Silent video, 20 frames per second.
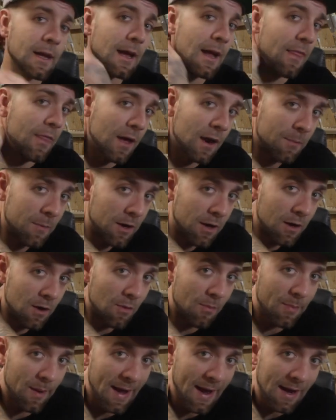And then I'm gonna
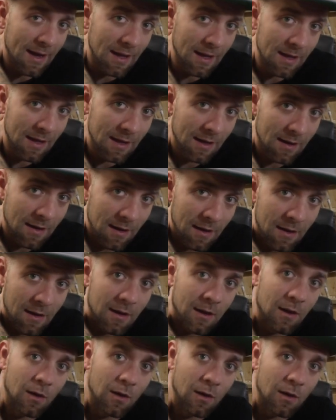go back in